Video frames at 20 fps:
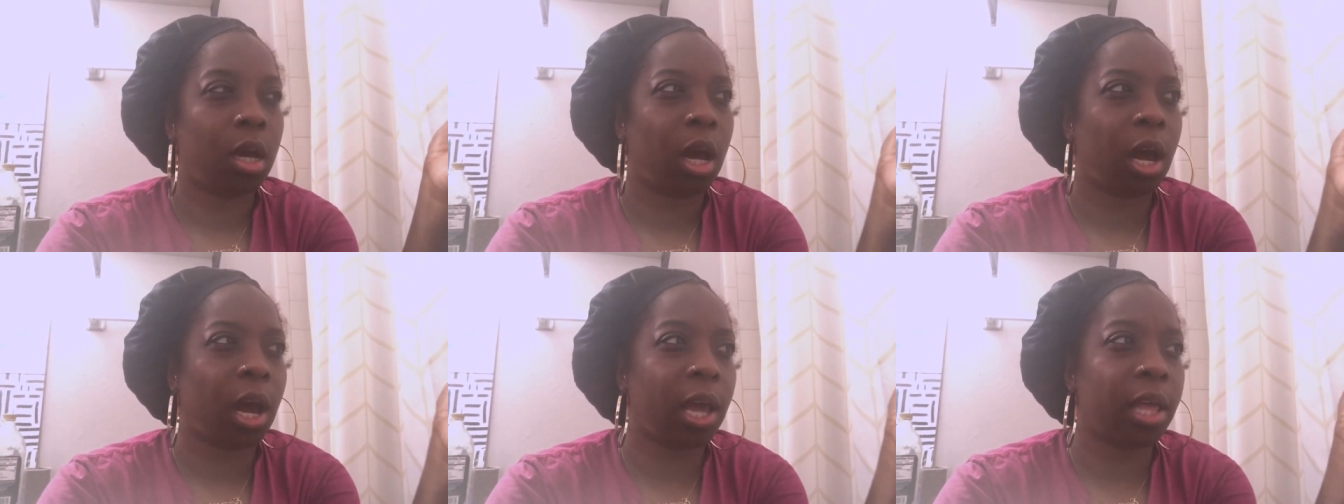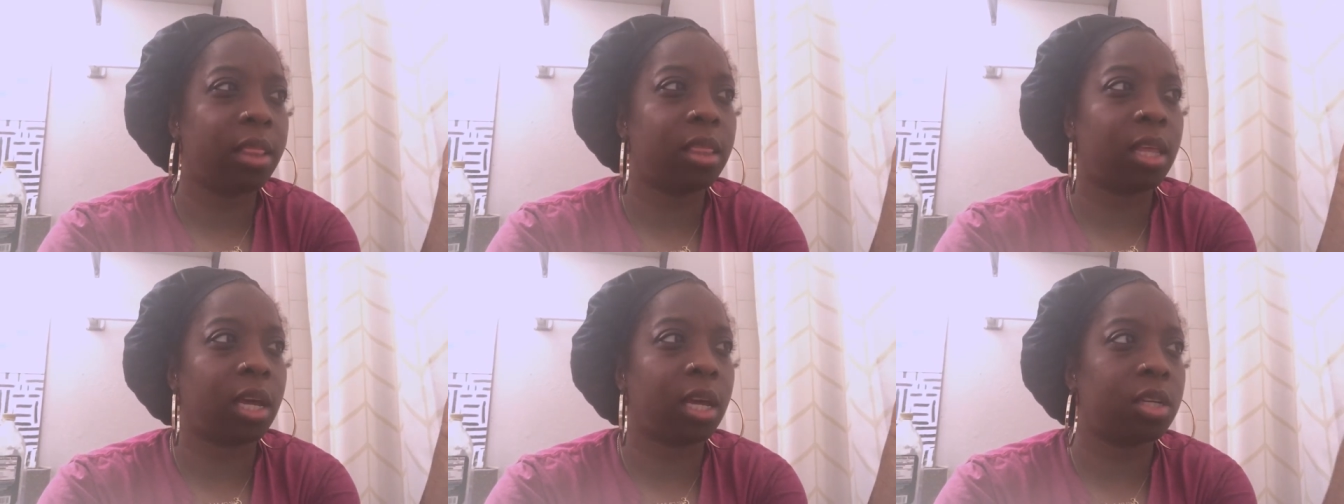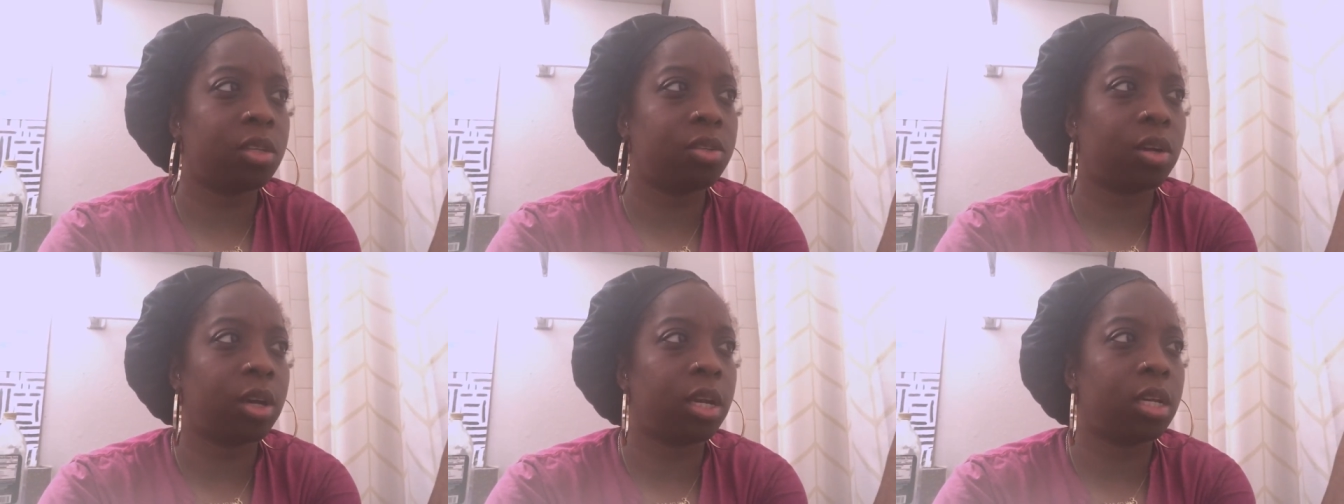I like
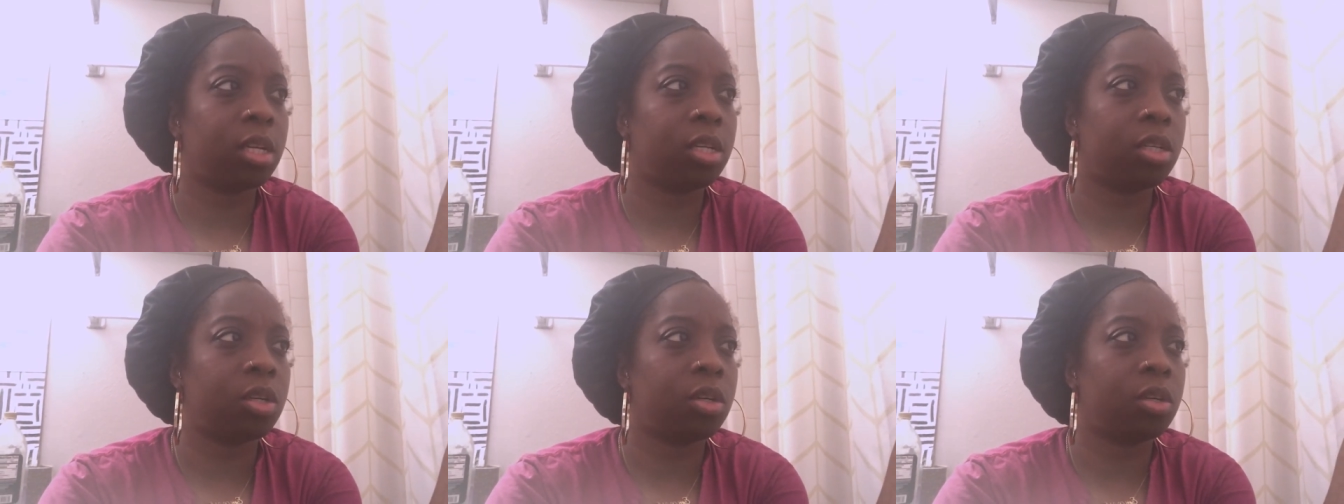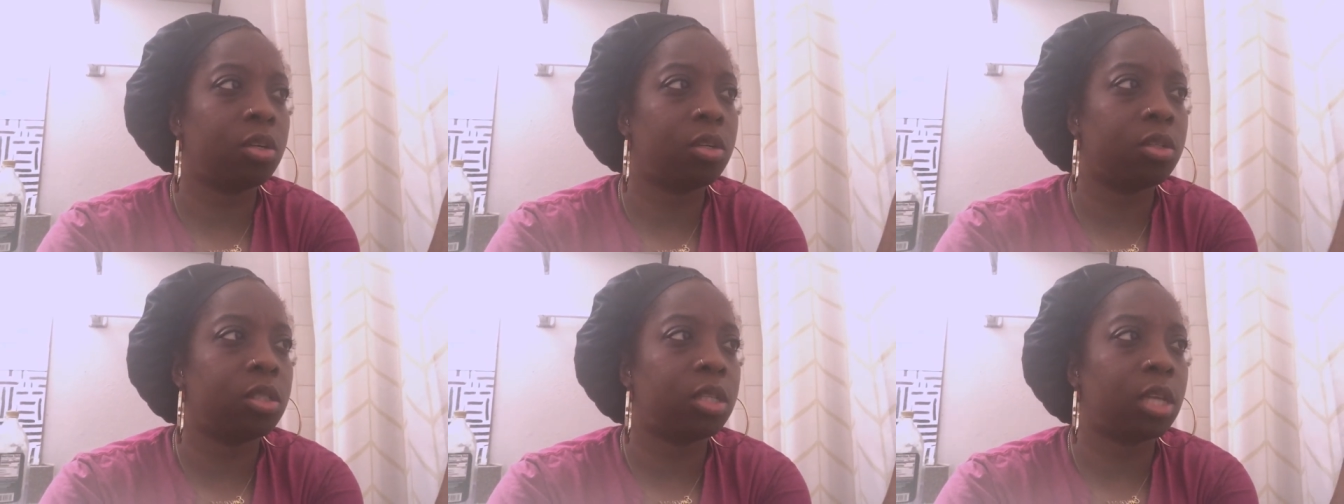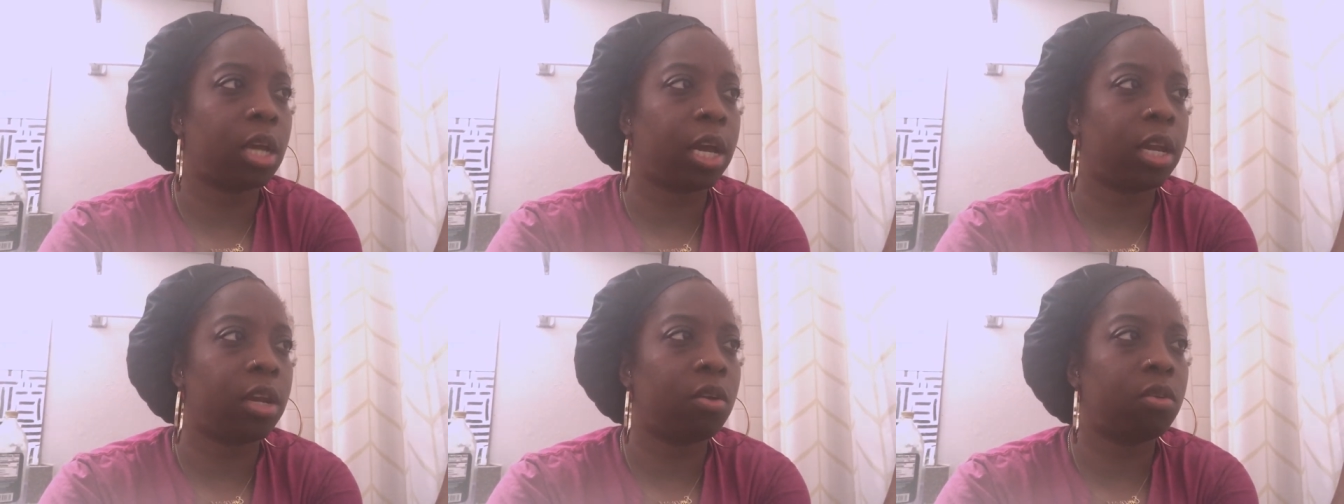Trader Joe's.
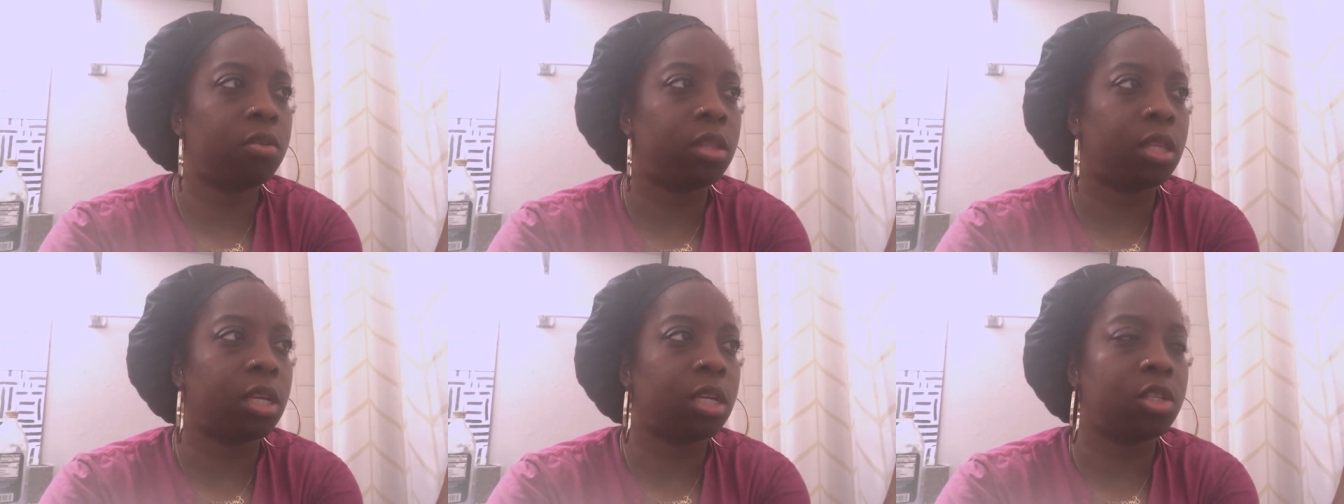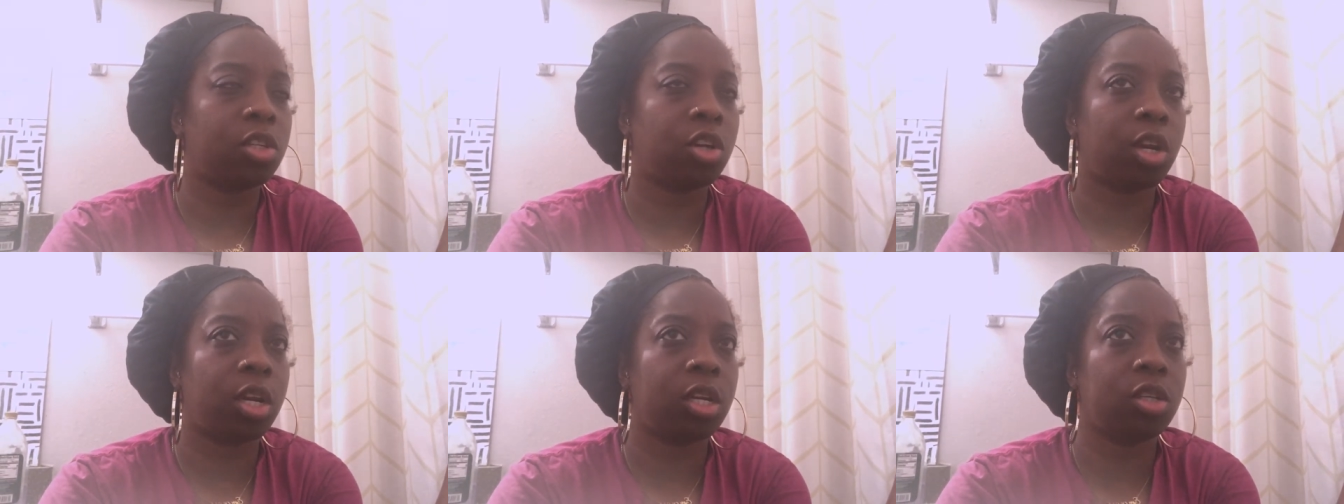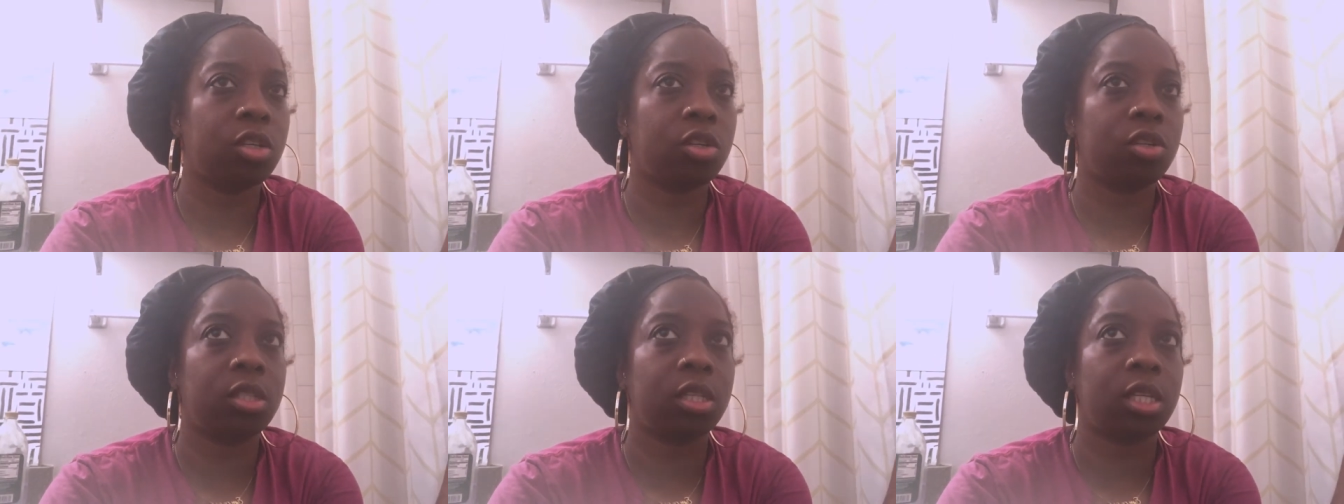I don't think Trader
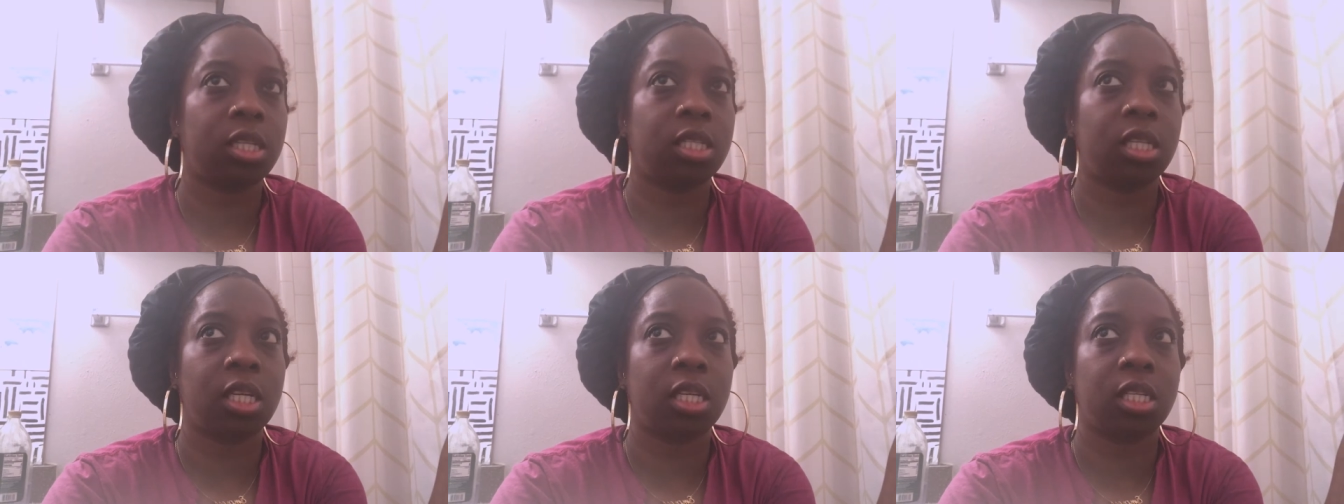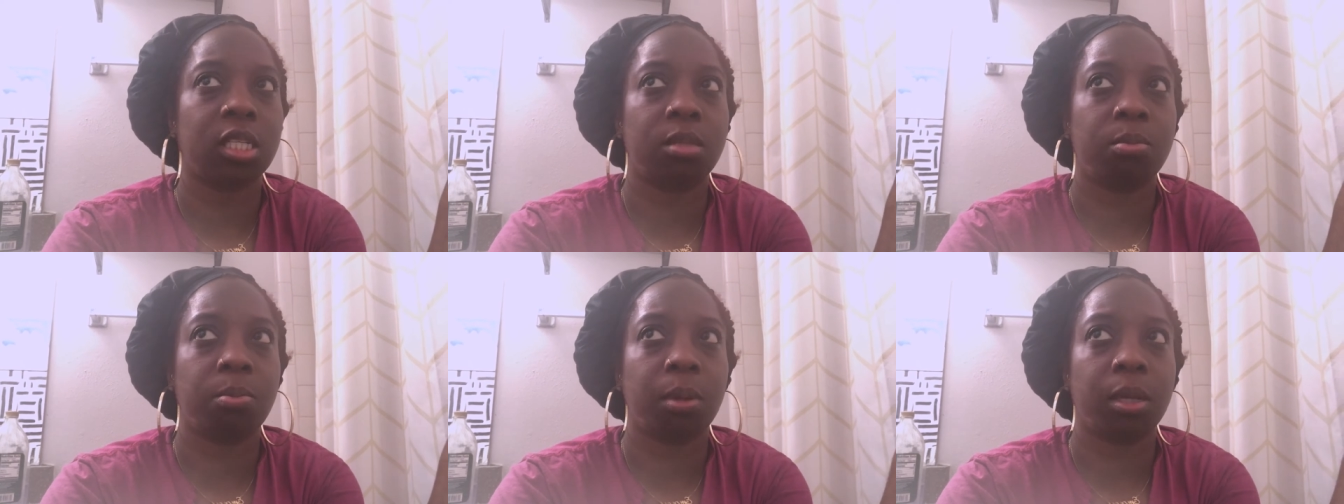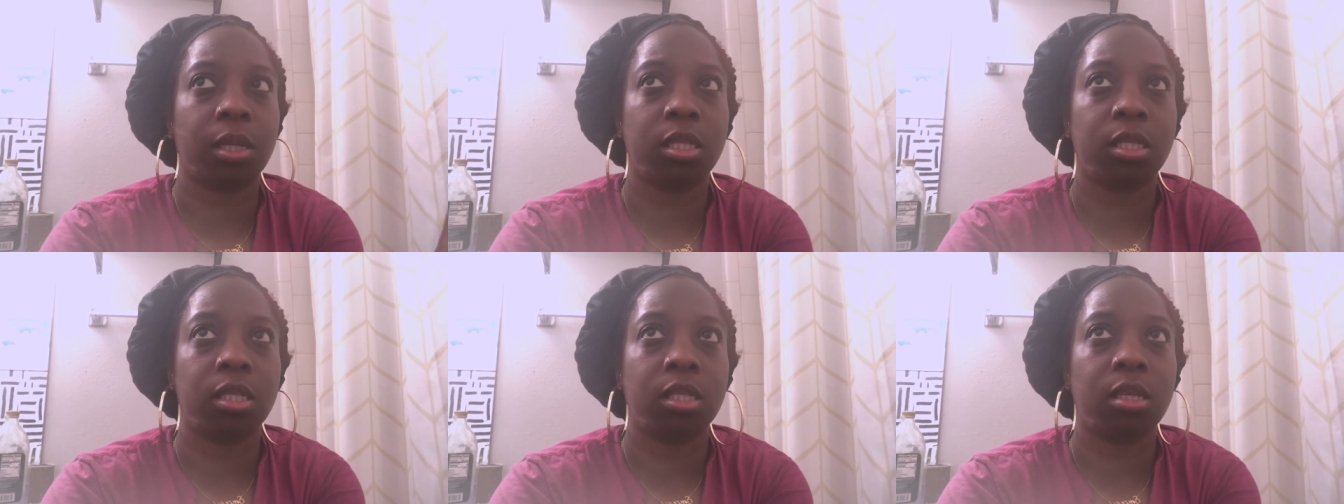Joe's is
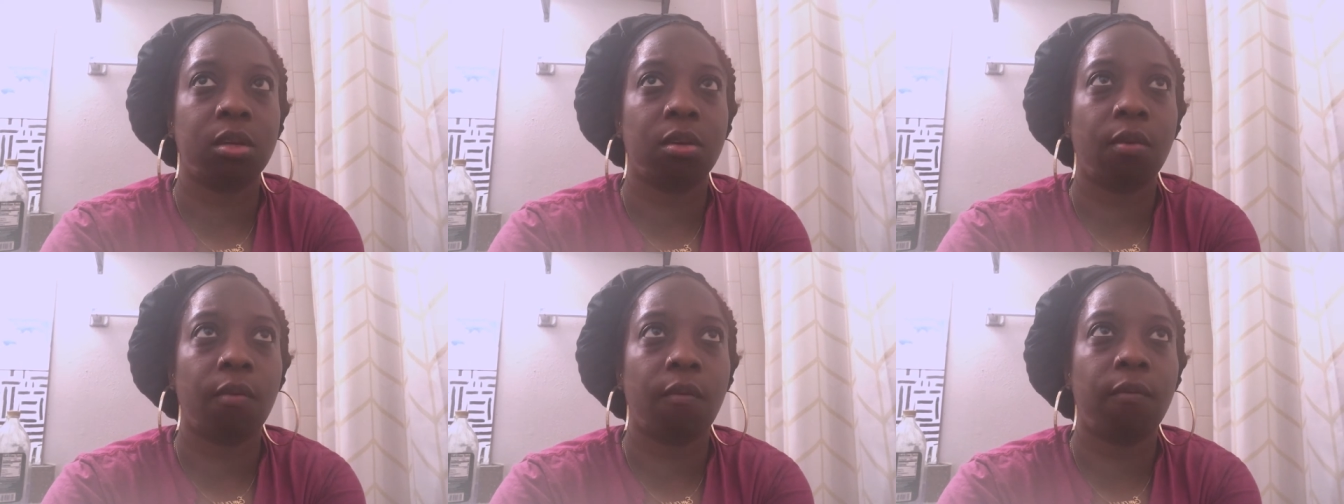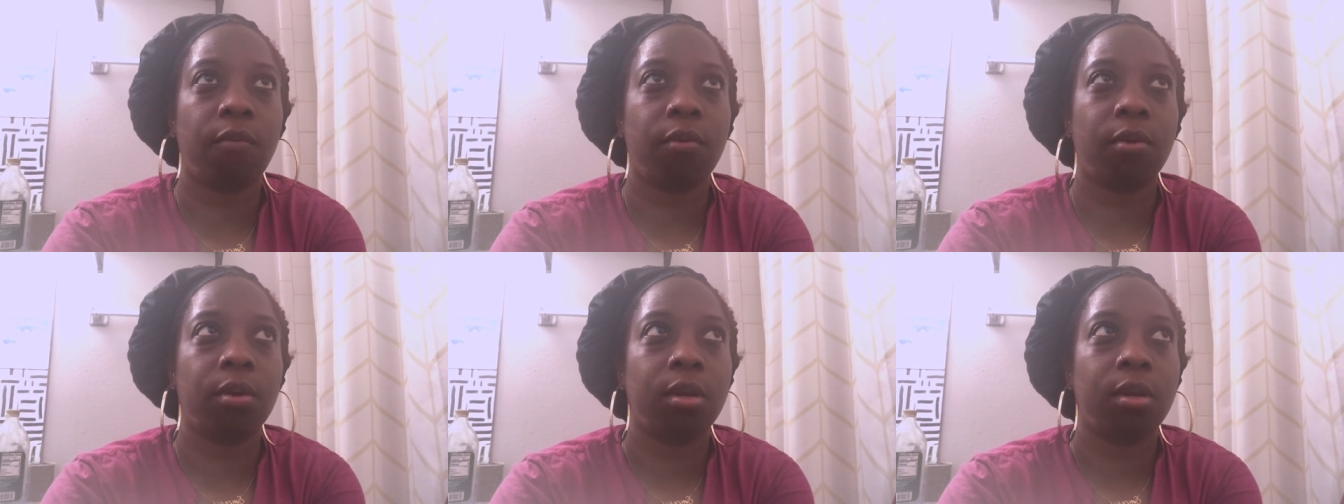expensive.